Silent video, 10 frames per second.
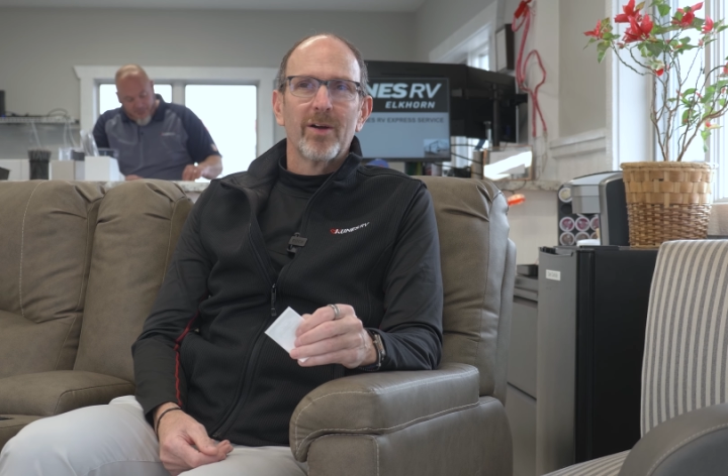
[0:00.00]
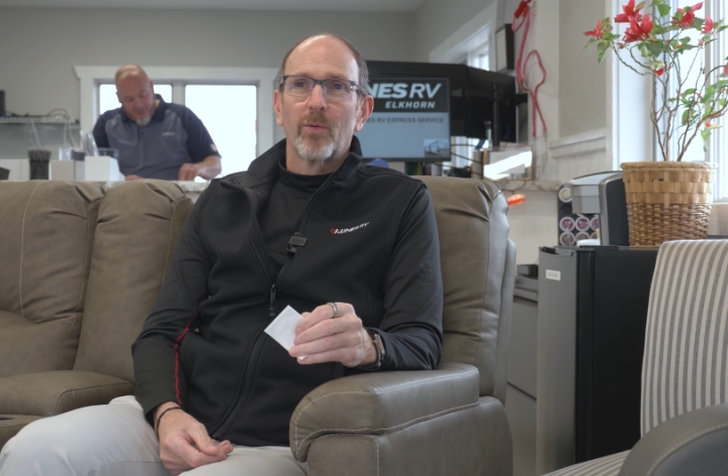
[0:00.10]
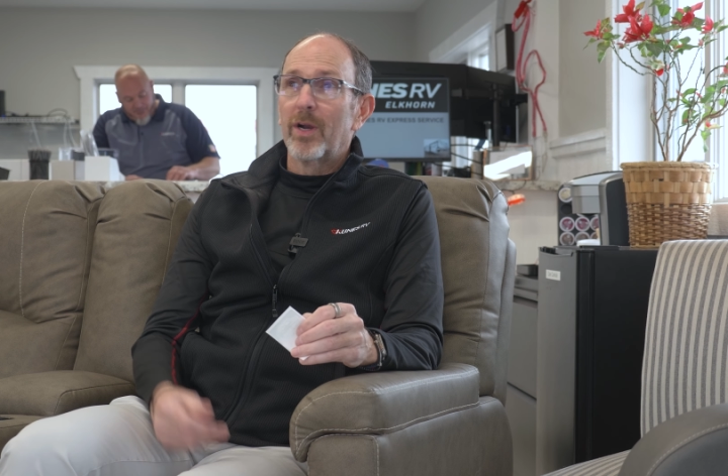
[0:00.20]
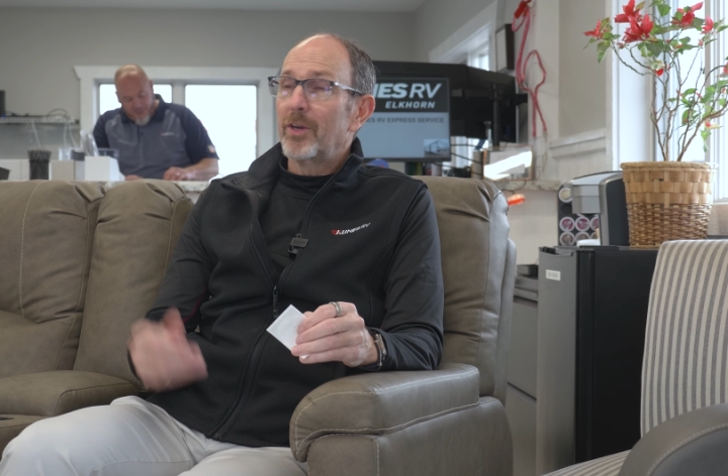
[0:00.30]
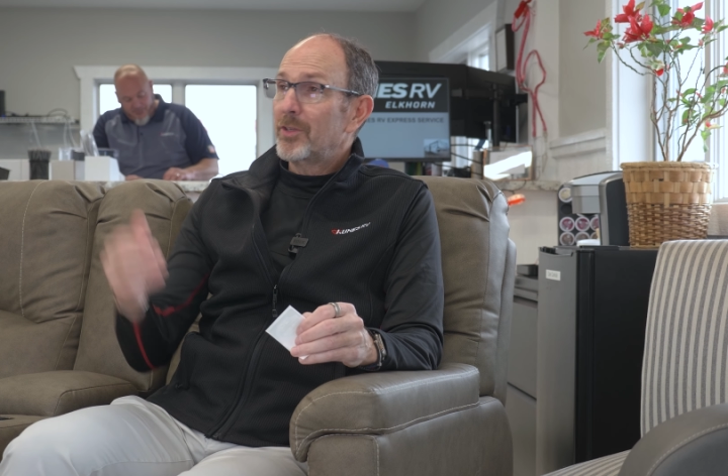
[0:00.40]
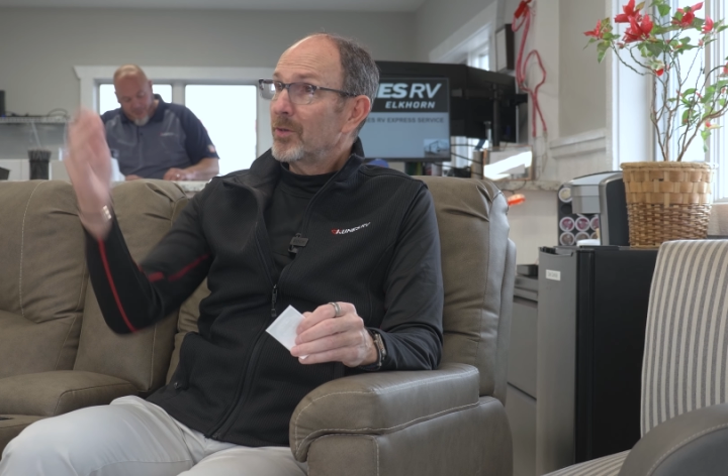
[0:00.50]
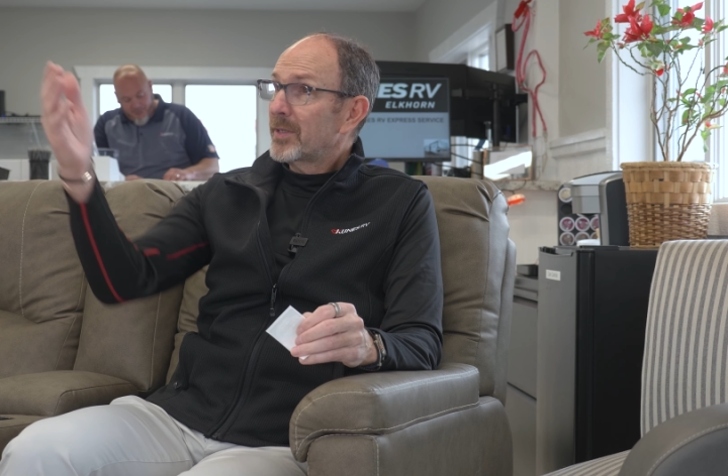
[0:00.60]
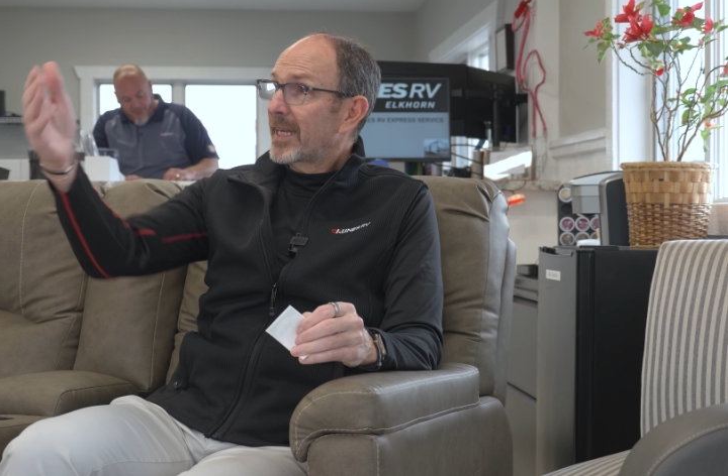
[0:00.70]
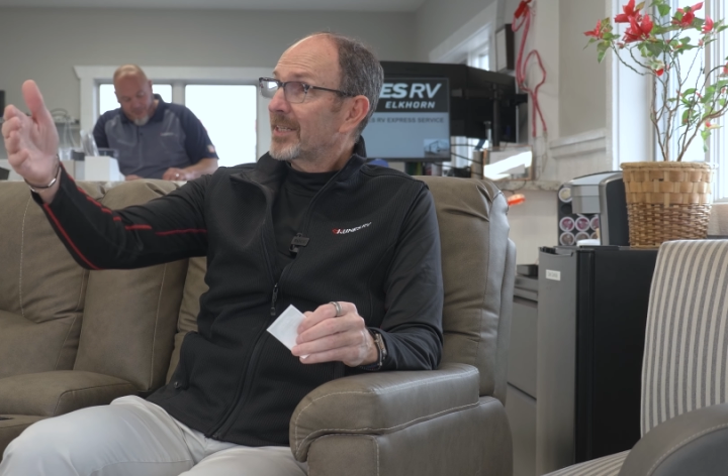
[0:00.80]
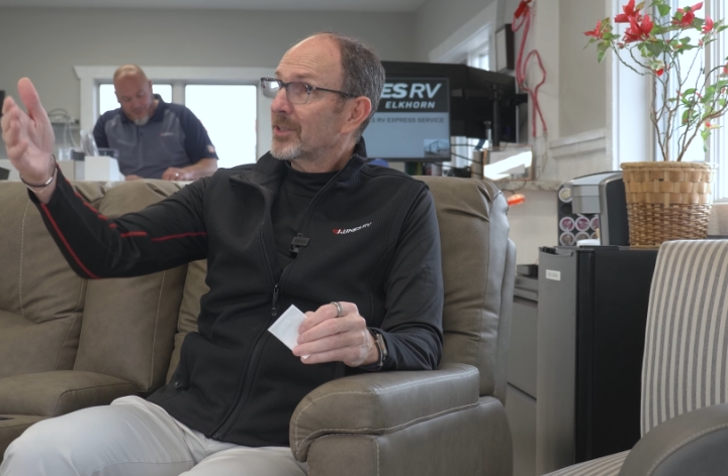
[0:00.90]
where you
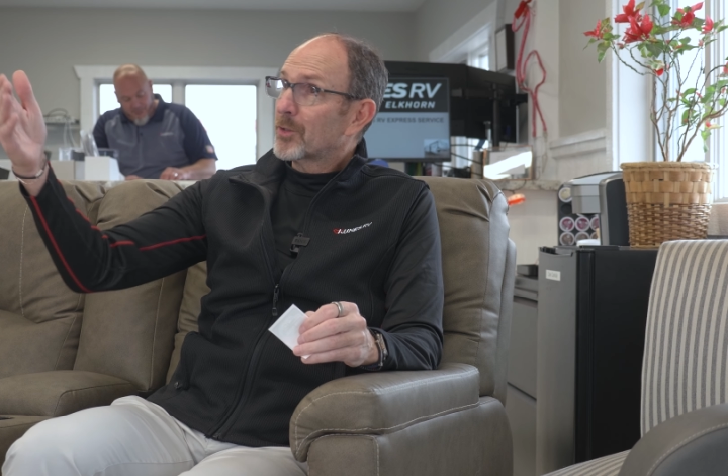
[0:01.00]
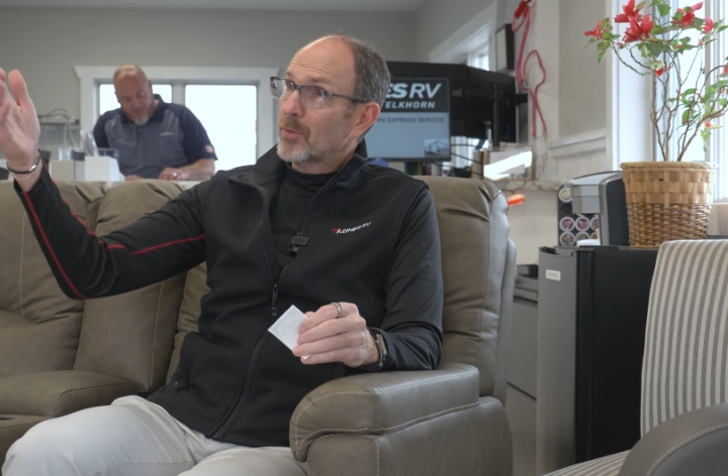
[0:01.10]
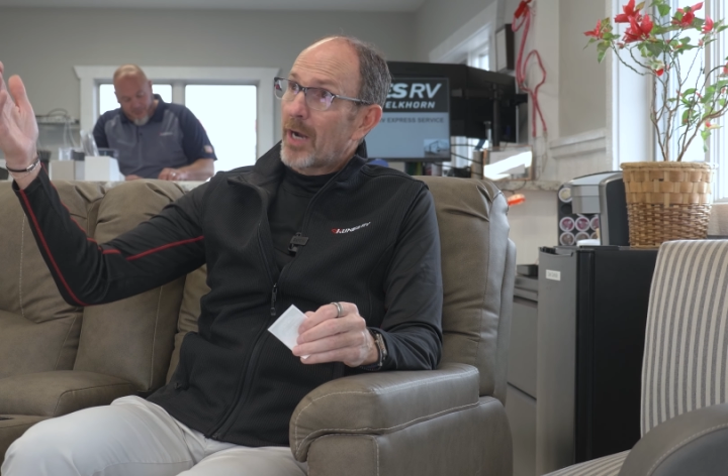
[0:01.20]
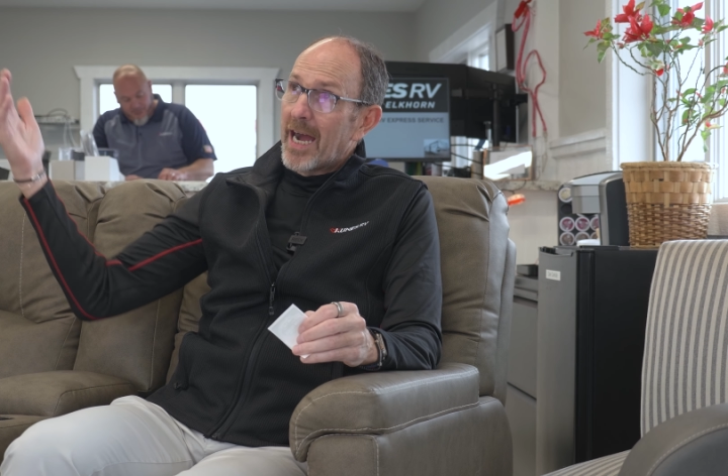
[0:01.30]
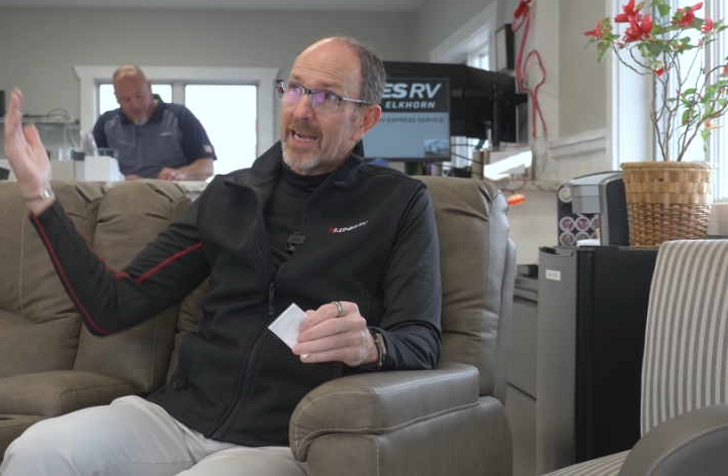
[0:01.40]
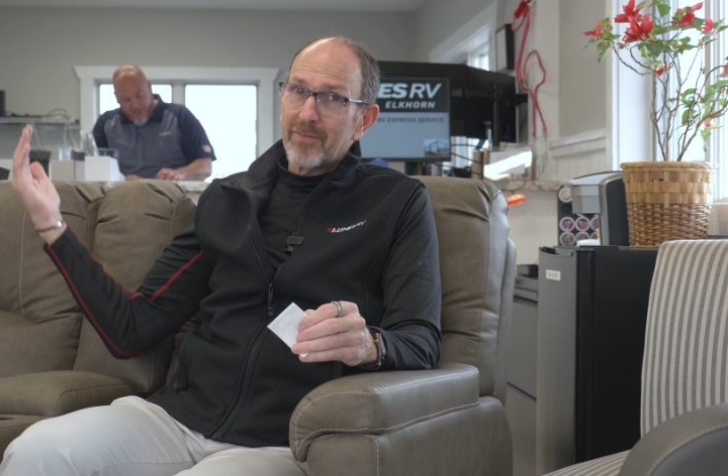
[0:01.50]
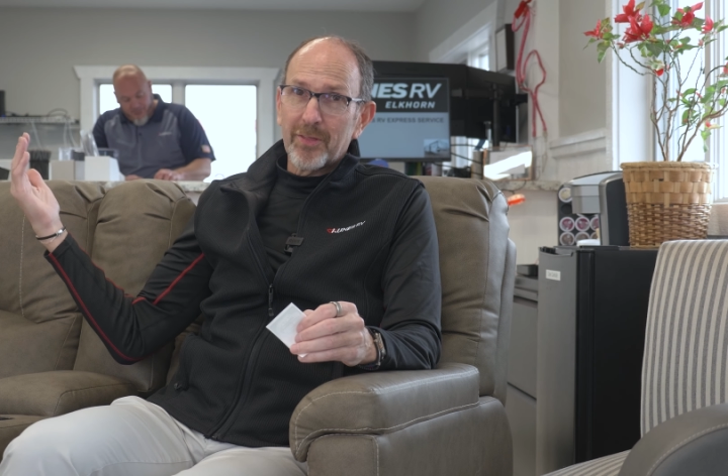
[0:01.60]
can drive